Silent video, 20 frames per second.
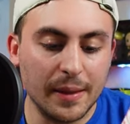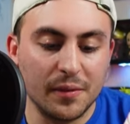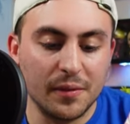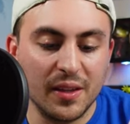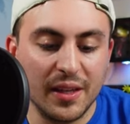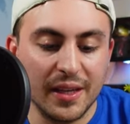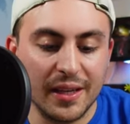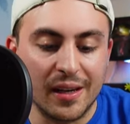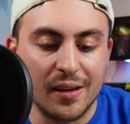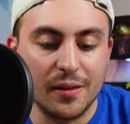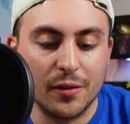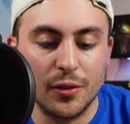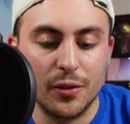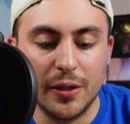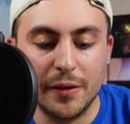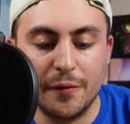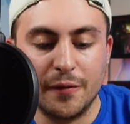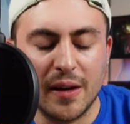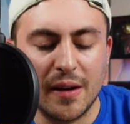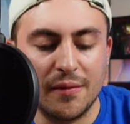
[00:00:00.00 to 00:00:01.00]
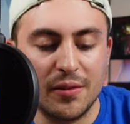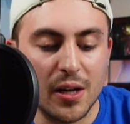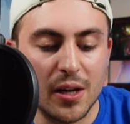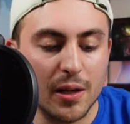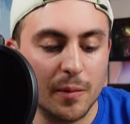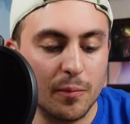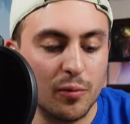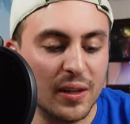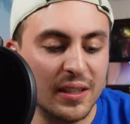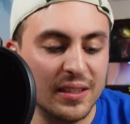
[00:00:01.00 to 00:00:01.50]
But same thing,
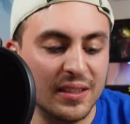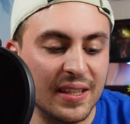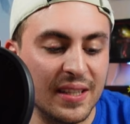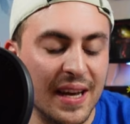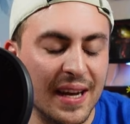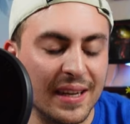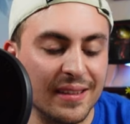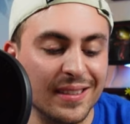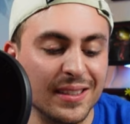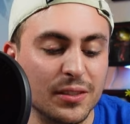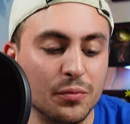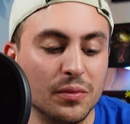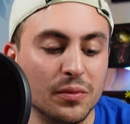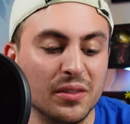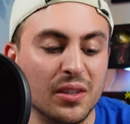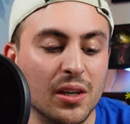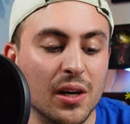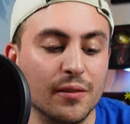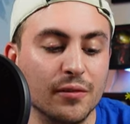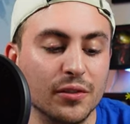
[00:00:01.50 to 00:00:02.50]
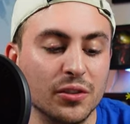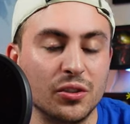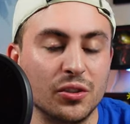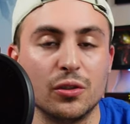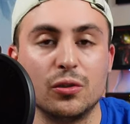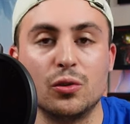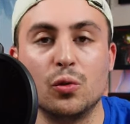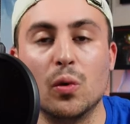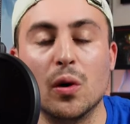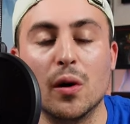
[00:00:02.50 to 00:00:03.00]
$35 price tag. This one
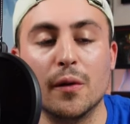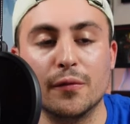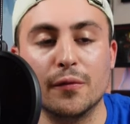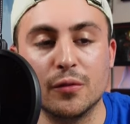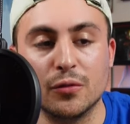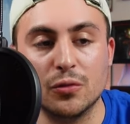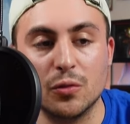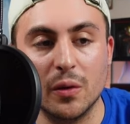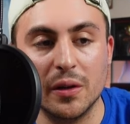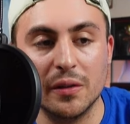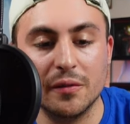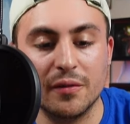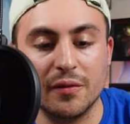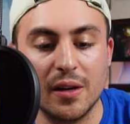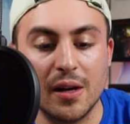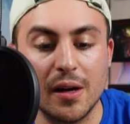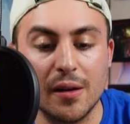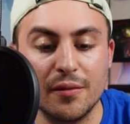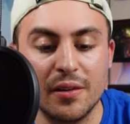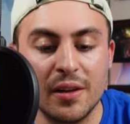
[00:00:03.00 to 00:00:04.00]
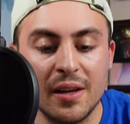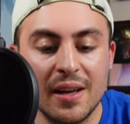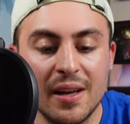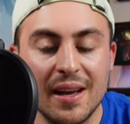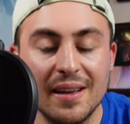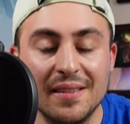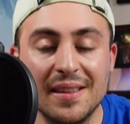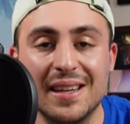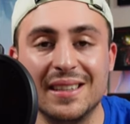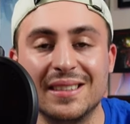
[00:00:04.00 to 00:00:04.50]
covers 12 through
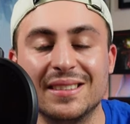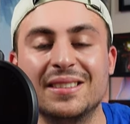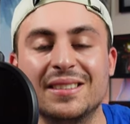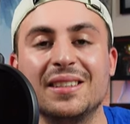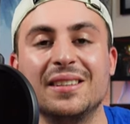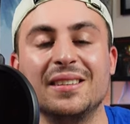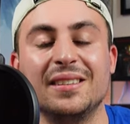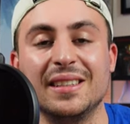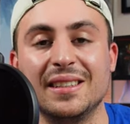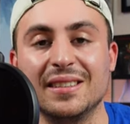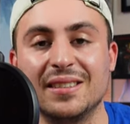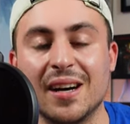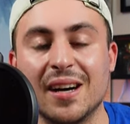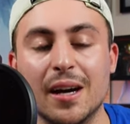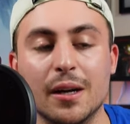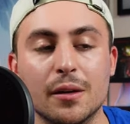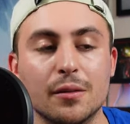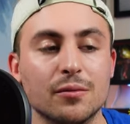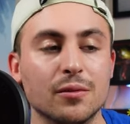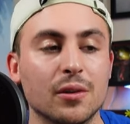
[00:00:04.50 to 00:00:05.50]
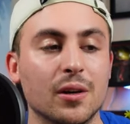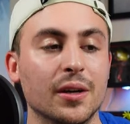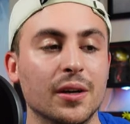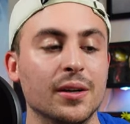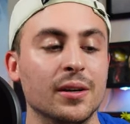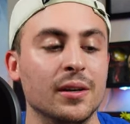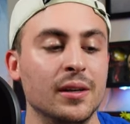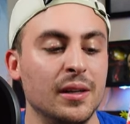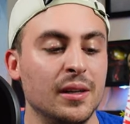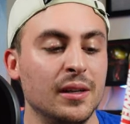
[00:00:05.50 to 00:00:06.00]
25, and that is the
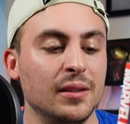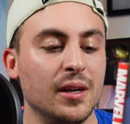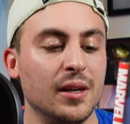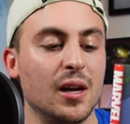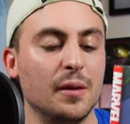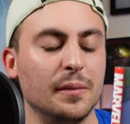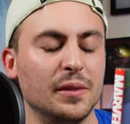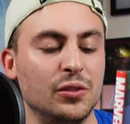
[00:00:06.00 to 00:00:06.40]
entire run.